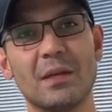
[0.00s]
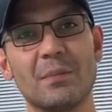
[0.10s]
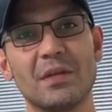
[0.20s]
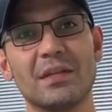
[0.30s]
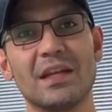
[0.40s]

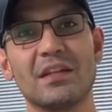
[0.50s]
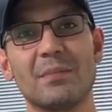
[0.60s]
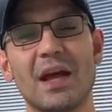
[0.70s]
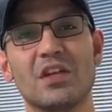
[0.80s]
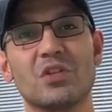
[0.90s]
but these
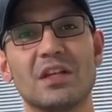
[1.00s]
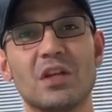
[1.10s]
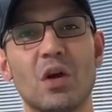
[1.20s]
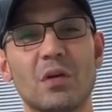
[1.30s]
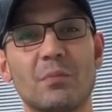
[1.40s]
batteries
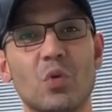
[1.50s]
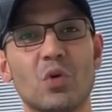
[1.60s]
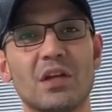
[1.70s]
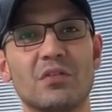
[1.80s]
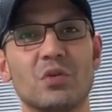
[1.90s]
are
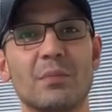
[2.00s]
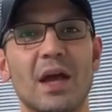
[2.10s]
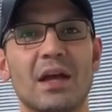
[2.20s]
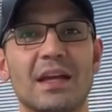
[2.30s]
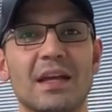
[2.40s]
imported from
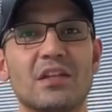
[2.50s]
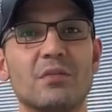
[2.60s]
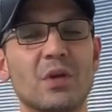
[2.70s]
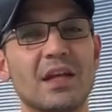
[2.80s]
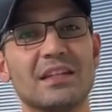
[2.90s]

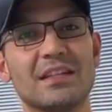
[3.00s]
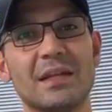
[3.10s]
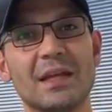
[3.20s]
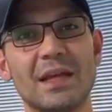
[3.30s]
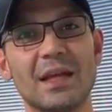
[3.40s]
AliExpress,
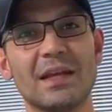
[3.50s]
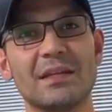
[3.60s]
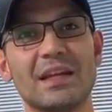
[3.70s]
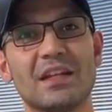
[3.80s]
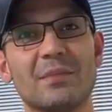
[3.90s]
and
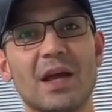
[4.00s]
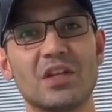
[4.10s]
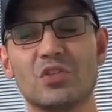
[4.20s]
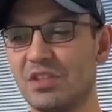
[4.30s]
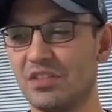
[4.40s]
these
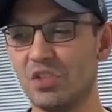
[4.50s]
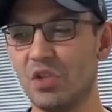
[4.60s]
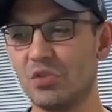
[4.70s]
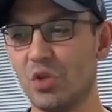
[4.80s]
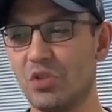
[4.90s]
batteries
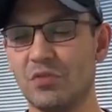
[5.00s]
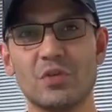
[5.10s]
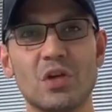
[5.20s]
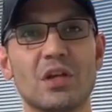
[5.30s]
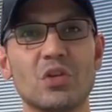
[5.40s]
are not of
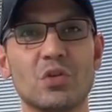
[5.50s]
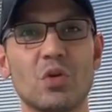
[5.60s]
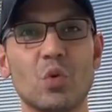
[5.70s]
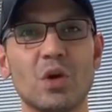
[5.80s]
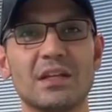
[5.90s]
very good
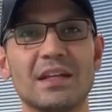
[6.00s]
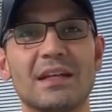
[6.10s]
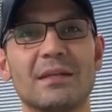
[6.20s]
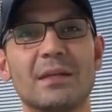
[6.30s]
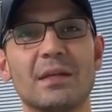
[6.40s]

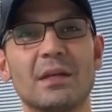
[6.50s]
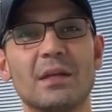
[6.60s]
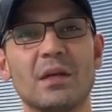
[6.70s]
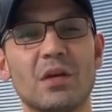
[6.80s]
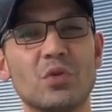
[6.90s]
quality.
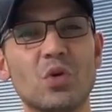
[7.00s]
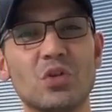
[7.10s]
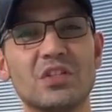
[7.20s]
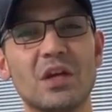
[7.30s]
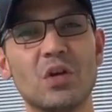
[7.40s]
Of
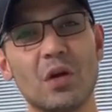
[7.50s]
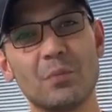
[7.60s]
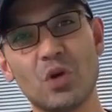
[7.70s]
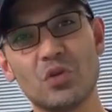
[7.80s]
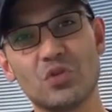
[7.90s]
course, there are
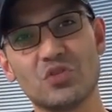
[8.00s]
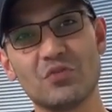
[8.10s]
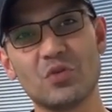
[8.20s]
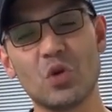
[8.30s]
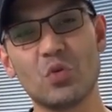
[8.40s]
models
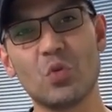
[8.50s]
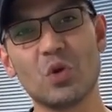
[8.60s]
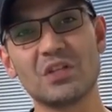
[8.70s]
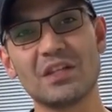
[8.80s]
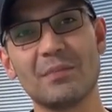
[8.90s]
of low
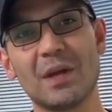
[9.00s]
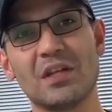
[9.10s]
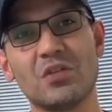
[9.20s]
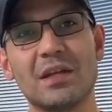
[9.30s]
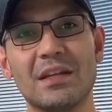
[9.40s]
quality
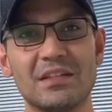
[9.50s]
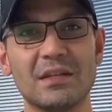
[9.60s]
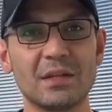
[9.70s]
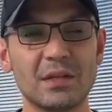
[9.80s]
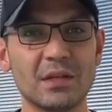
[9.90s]
batteries.
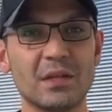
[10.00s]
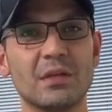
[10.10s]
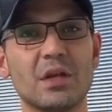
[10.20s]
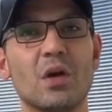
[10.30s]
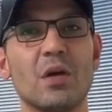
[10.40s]

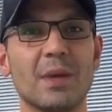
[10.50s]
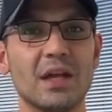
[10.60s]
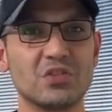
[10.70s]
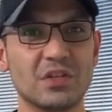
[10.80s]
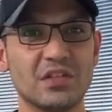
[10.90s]
There are
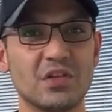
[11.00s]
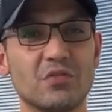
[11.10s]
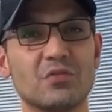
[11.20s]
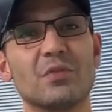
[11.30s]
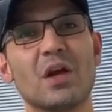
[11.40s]
batteries
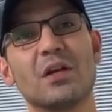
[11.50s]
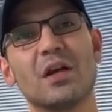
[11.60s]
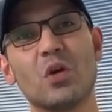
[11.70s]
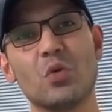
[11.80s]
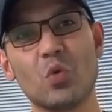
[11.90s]
of very
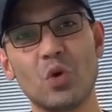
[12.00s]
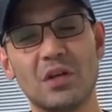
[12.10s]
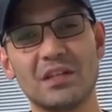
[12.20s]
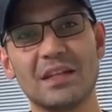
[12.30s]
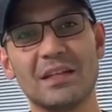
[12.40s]
low
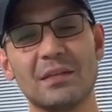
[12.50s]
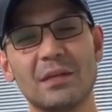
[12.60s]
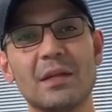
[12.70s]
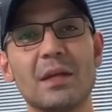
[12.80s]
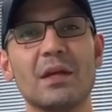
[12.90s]
quality.
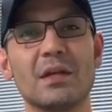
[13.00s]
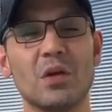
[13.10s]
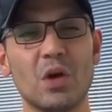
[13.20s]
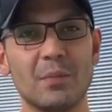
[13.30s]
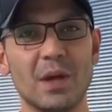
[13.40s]

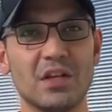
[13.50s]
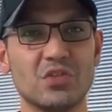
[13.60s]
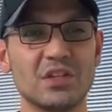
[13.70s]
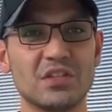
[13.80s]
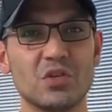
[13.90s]
There are
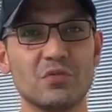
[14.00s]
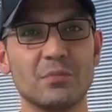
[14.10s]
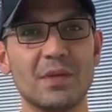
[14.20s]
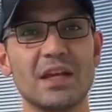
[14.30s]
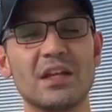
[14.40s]
batteries of
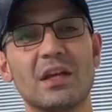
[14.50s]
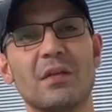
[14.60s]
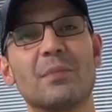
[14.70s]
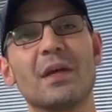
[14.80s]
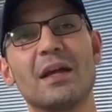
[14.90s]

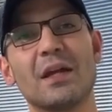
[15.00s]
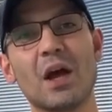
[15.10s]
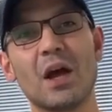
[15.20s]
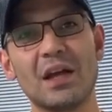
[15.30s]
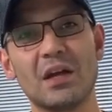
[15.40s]
medium and
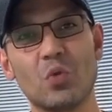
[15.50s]
high